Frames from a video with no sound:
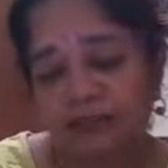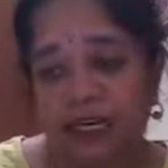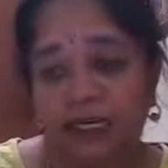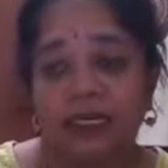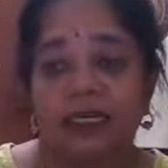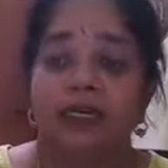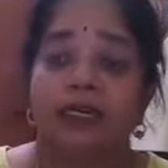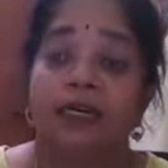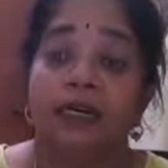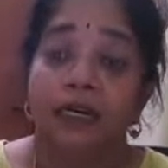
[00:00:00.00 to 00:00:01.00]
in fact.
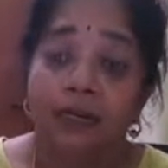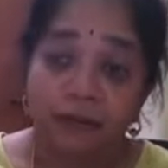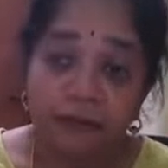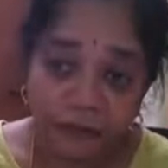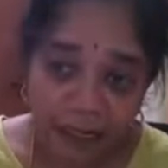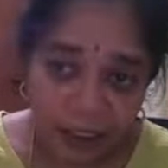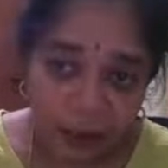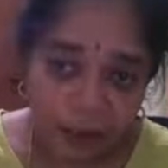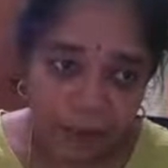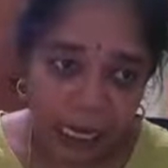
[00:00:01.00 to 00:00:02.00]
For
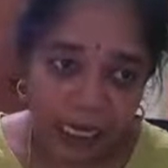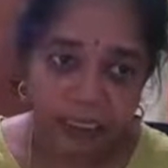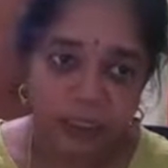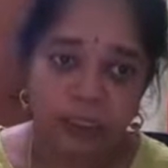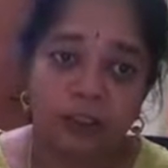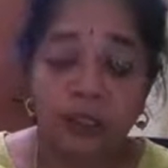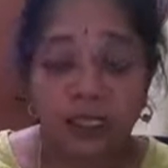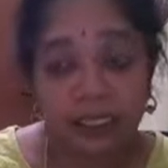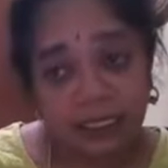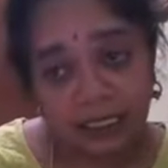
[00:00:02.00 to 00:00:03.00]
Guptas,
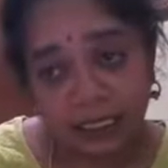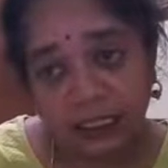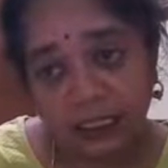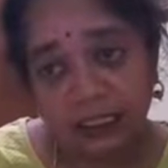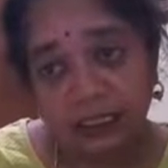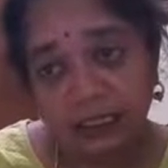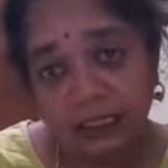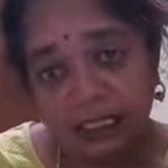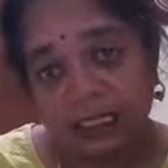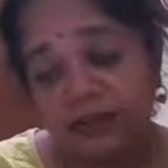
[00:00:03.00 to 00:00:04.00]
during 3, uh,
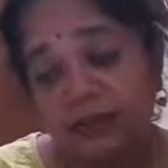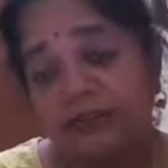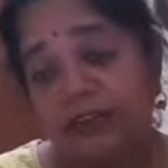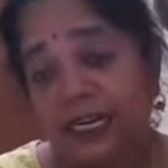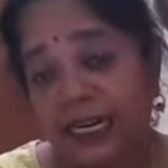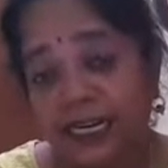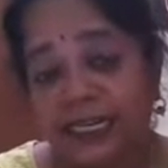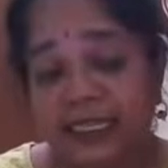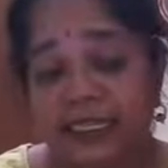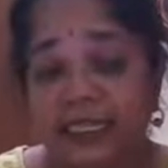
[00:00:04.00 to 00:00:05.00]
375 AD,
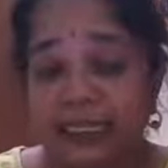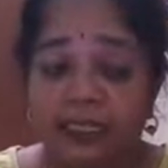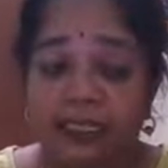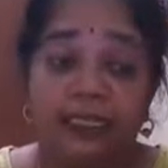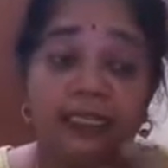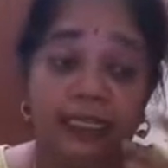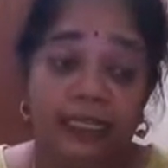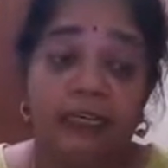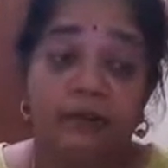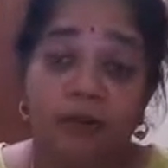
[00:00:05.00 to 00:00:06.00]
that uh,
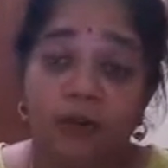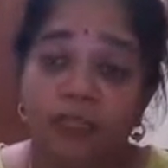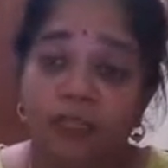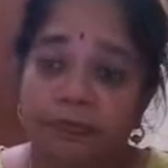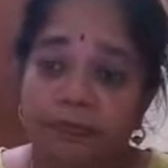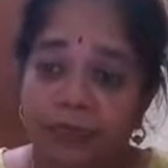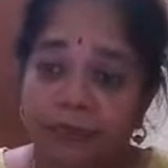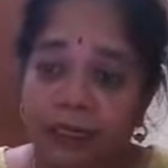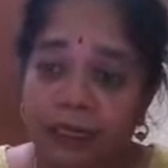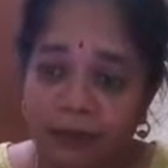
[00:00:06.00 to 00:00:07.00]
most of the
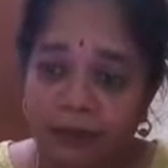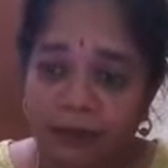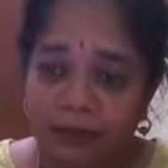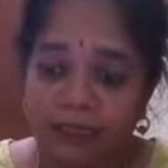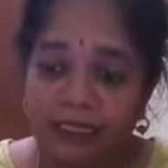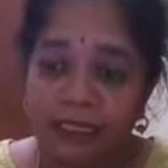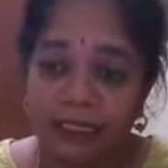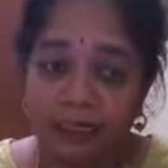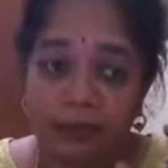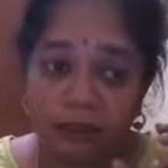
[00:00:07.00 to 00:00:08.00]
people, uh, um, I mean,
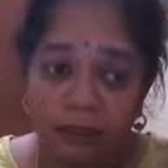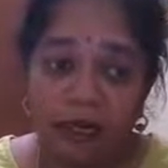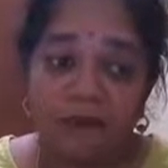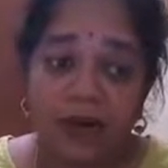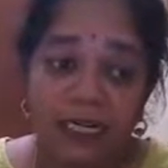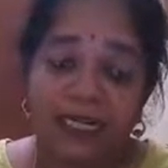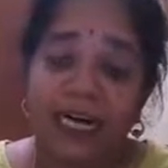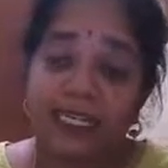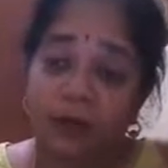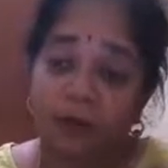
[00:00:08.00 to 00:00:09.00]
uh,
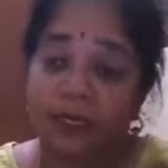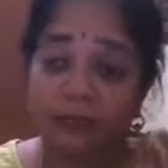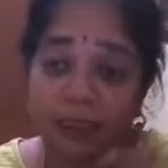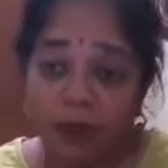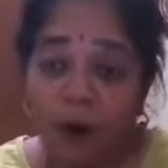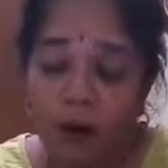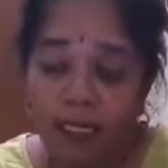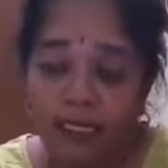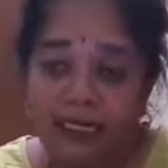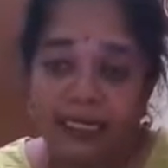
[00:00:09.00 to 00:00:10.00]
Vakatakas have become a
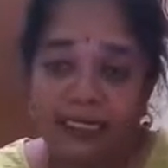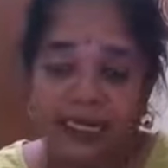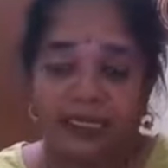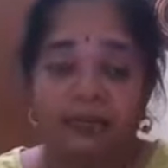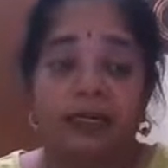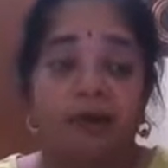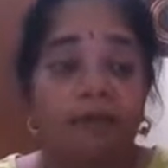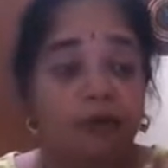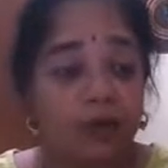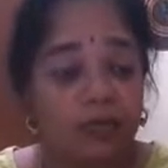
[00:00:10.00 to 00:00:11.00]
thorn in their side
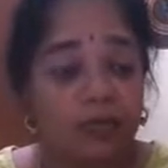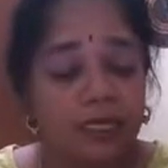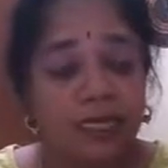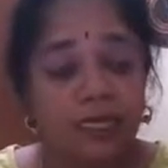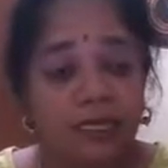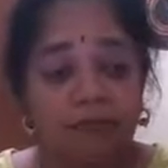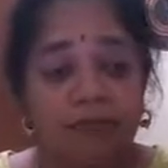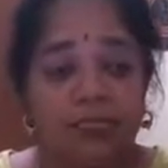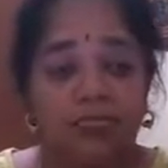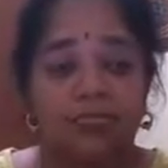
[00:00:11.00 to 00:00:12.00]
because they, I
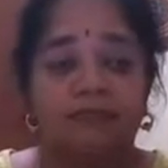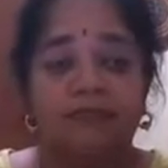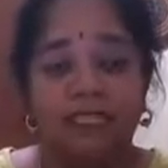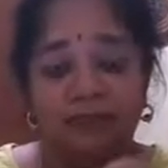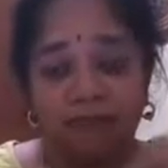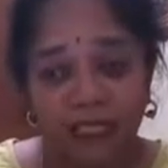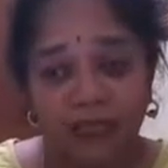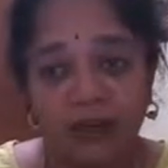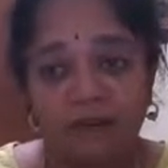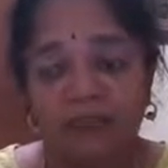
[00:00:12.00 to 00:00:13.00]
mean, when, if at
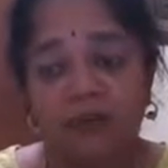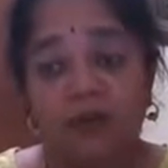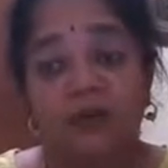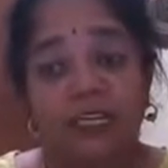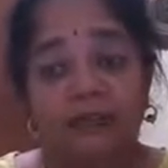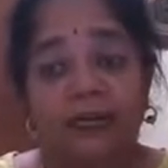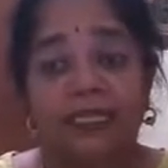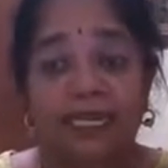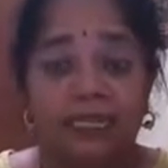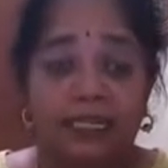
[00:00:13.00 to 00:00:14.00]
all if they want to expand
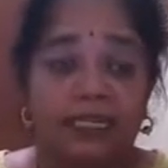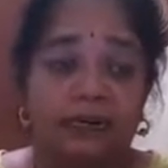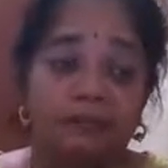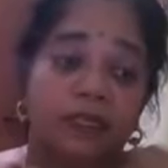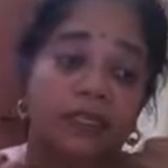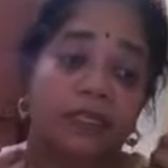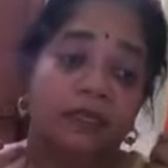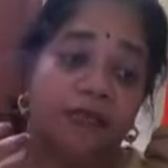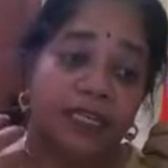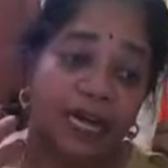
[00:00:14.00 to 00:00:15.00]
their kingdom,
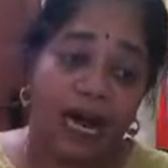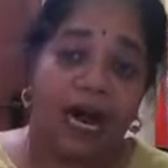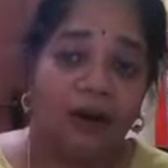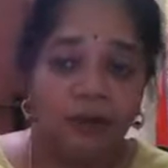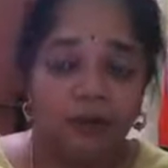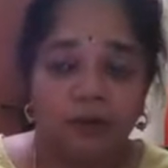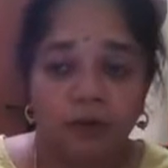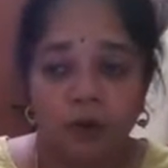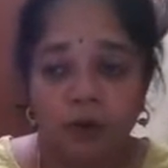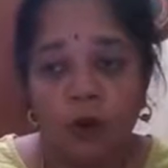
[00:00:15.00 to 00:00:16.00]
they have to
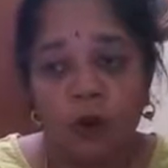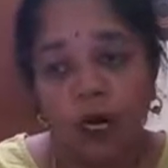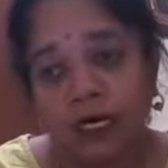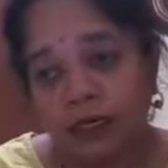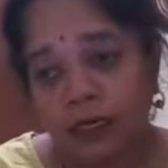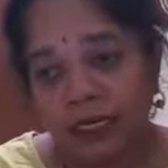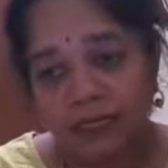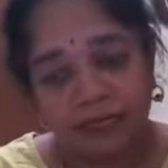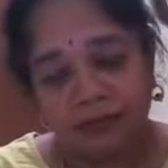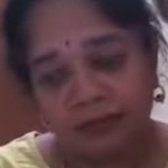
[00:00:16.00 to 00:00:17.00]
go
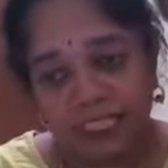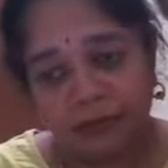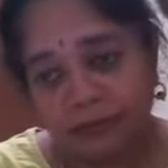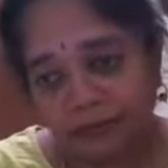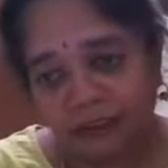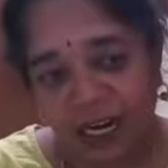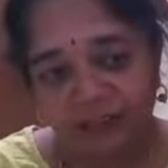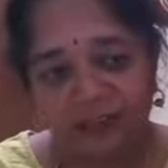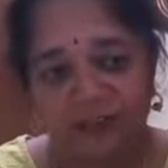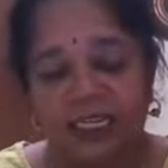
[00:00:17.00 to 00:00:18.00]
and wage a war
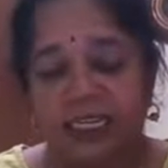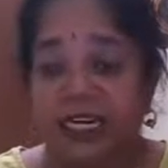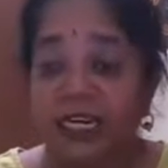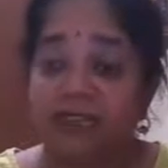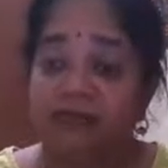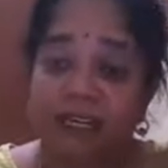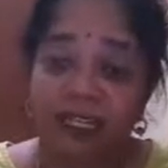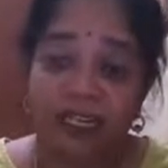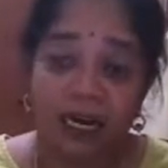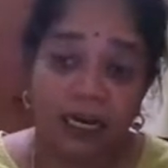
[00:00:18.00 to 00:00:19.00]
with Vakatakas, and
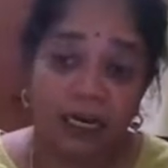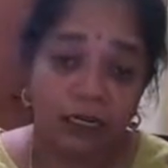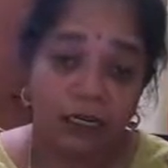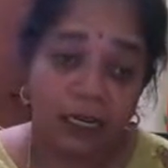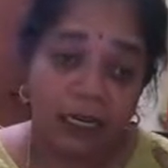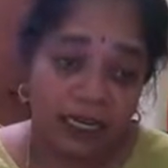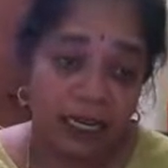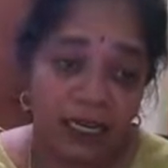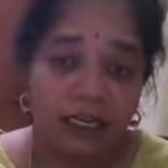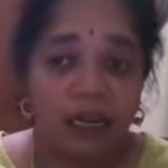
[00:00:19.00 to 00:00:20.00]
Vakataka
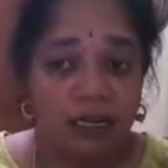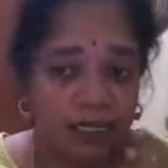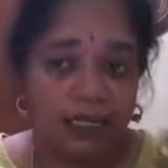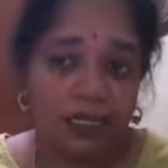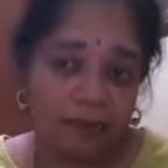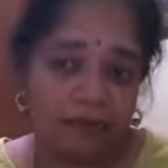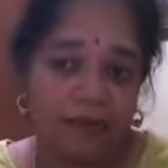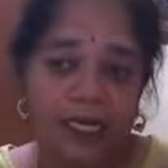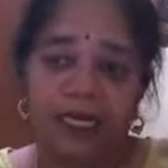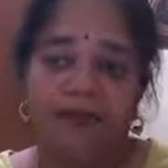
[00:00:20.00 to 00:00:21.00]
kings are really
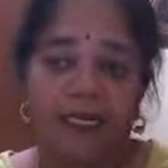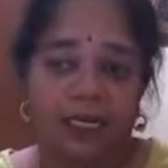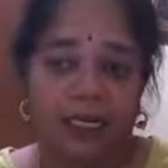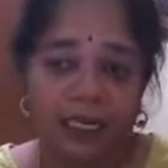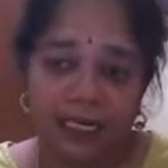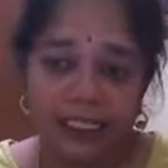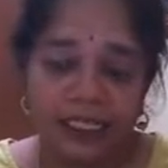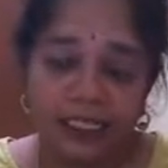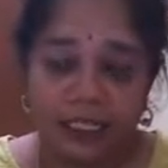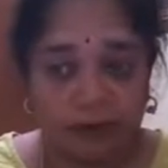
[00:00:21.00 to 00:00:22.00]
brave and uh,
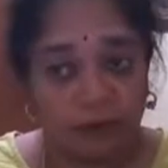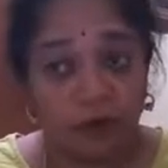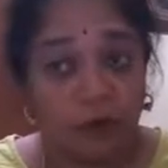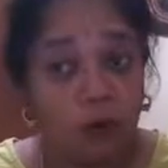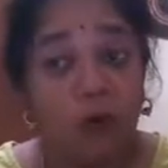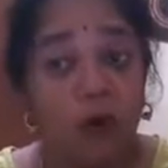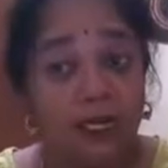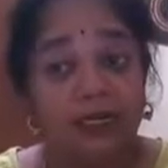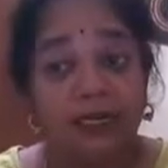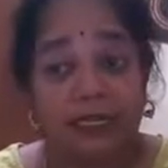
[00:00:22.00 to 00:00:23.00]
courageous enough to go
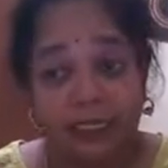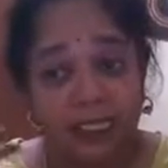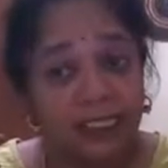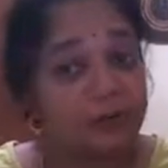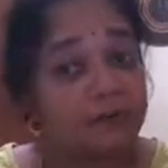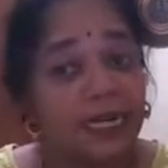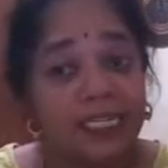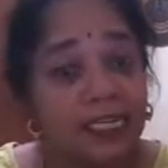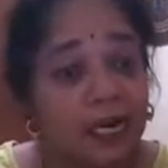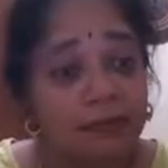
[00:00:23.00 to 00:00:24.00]
and uh, hit the
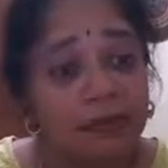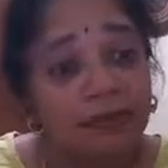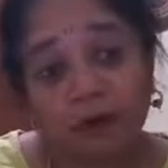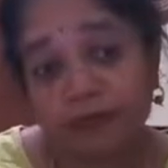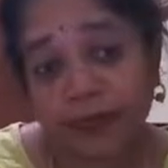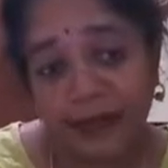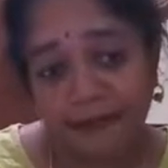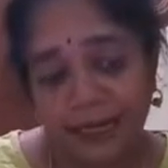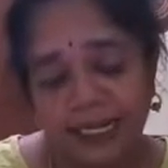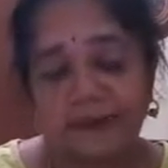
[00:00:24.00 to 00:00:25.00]
mighty army of the Gupta
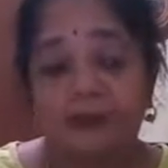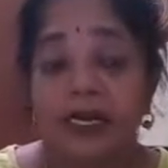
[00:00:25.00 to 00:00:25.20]
empires.